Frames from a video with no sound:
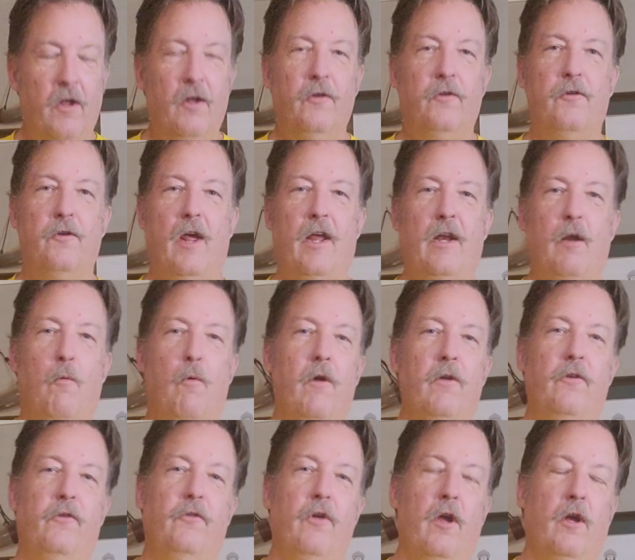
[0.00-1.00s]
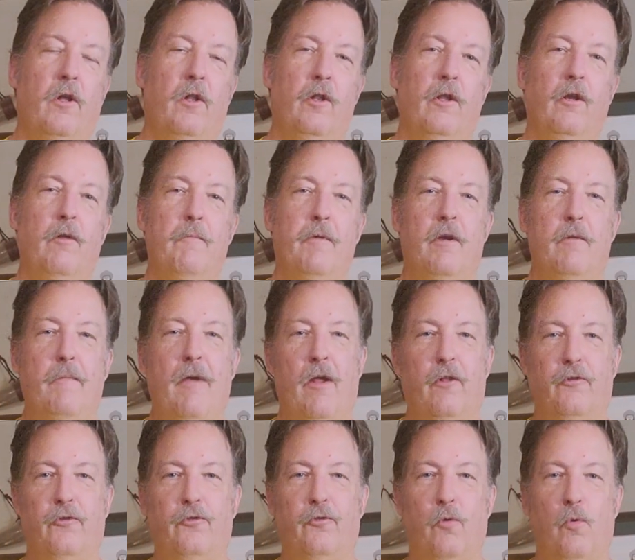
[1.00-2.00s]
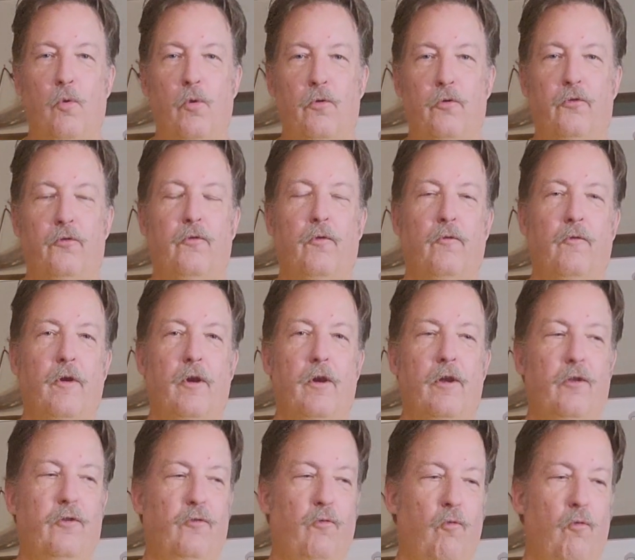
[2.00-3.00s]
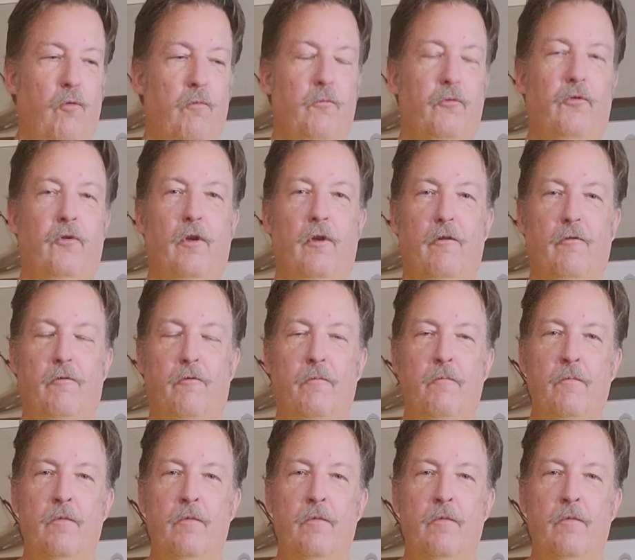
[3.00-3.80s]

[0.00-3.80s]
Tonight I wanted to talk a little bit about swords for various forms of